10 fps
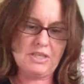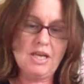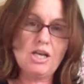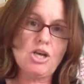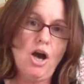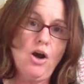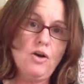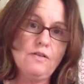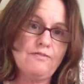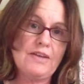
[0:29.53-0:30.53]
a
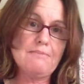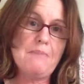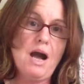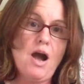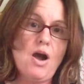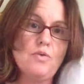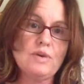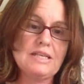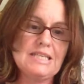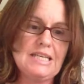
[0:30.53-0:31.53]
golfing
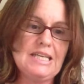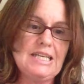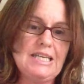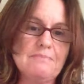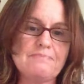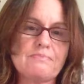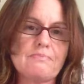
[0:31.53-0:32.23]
Murray